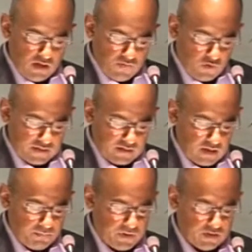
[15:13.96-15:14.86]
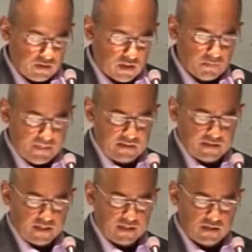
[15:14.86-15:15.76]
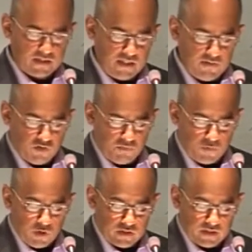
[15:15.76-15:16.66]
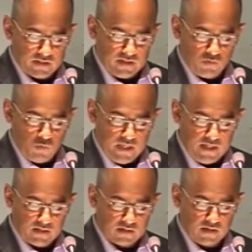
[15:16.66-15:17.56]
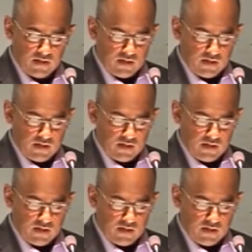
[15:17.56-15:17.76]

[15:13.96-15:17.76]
For example, urbanists can conceive of projects in ways